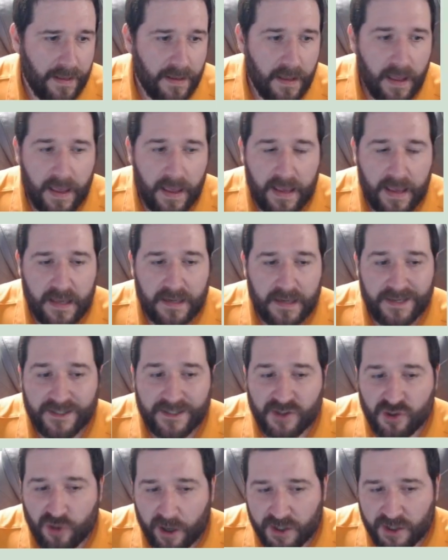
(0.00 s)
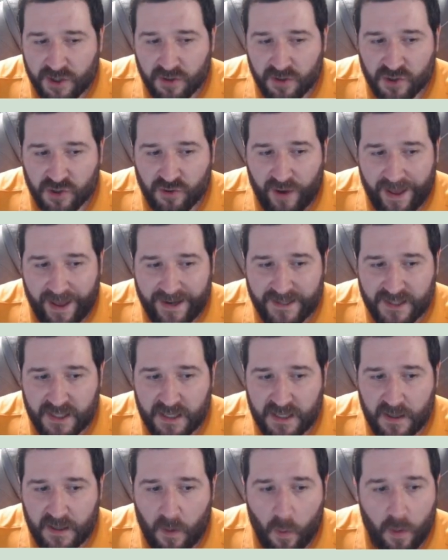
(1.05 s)
An instructional
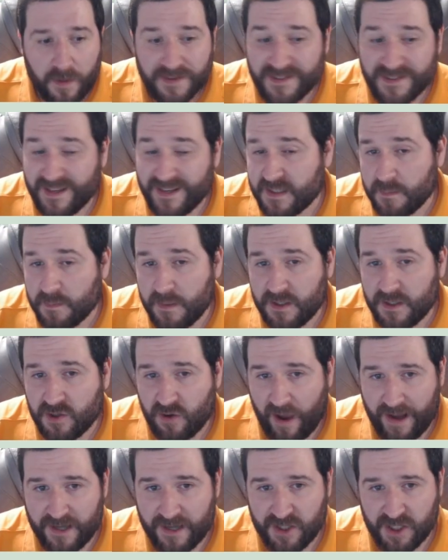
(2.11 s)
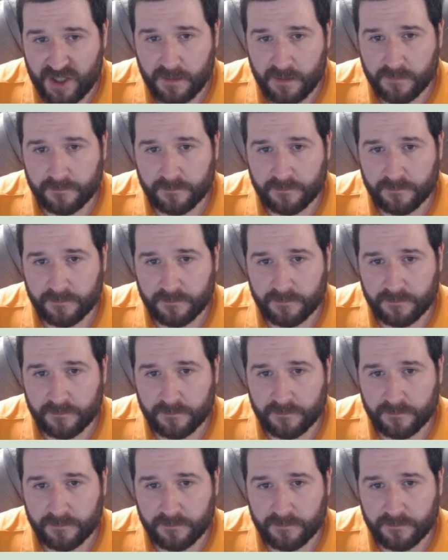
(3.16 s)
strategy or an assessment strategy.